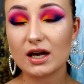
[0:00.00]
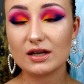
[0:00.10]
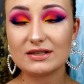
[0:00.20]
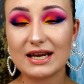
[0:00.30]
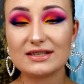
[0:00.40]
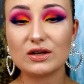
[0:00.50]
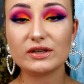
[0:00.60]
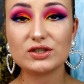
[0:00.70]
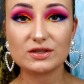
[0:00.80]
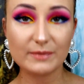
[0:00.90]
contains
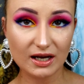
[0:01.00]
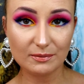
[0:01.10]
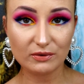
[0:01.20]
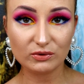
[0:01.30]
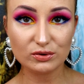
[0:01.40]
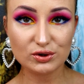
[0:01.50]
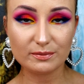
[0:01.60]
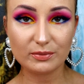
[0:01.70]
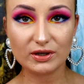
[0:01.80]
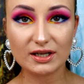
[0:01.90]
only just Makeup
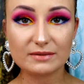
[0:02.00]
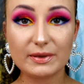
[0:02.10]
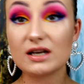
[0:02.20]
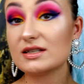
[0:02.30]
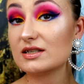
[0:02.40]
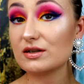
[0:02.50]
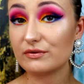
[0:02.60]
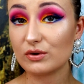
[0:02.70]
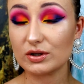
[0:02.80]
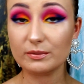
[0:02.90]
Revolution products because it's
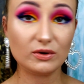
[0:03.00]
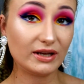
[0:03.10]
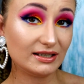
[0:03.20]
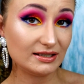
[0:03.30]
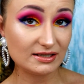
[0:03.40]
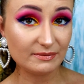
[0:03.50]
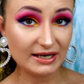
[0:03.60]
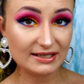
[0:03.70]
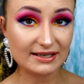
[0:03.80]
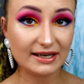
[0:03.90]
affordable and it's
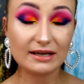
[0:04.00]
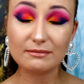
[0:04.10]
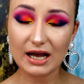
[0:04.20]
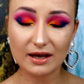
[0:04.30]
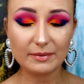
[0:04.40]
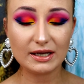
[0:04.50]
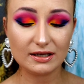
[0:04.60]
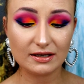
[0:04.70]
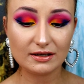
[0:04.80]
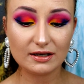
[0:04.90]
amazing, in my
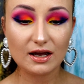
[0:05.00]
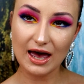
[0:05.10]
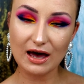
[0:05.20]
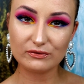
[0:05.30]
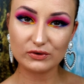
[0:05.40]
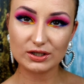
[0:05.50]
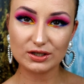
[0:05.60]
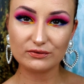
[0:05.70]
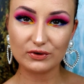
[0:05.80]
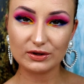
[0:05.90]
opinion. I have
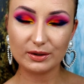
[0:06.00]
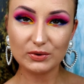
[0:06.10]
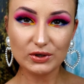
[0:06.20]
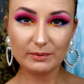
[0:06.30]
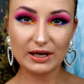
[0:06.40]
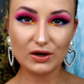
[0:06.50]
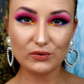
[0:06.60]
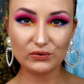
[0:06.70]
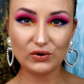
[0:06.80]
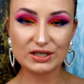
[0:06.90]
ordered from the Beauty Bay,
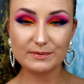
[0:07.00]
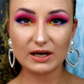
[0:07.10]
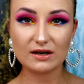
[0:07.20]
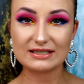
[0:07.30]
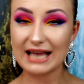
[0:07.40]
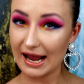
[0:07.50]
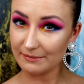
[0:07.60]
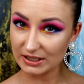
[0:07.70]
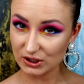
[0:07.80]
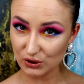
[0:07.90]
of course, because
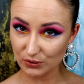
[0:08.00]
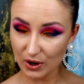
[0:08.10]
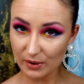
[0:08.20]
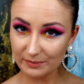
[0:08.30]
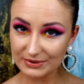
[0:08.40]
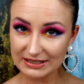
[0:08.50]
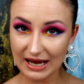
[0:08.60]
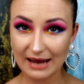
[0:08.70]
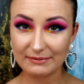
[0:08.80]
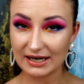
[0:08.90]
I'm in Europe.
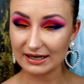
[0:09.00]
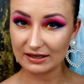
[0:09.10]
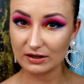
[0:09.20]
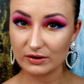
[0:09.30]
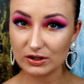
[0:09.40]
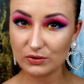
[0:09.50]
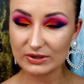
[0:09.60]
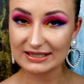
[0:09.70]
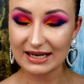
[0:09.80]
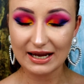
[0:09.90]
I'm not in the
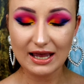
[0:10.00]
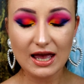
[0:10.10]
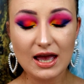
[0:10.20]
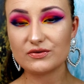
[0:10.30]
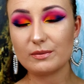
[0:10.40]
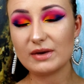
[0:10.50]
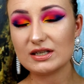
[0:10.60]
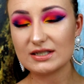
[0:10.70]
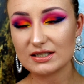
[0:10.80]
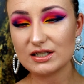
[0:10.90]
USA. It's for
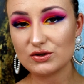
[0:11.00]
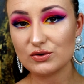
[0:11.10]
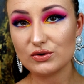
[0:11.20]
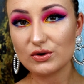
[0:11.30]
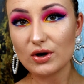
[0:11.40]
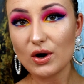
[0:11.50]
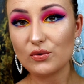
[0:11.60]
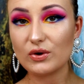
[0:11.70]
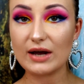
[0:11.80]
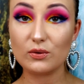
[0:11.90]
me
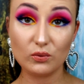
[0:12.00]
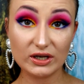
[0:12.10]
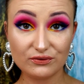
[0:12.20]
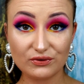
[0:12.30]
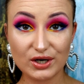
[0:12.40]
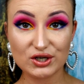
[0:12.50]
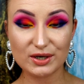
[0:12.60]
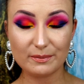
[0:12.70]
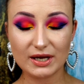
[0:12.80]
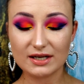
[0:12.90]
€62 with free
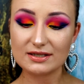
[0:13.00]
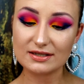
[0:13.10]
shipping.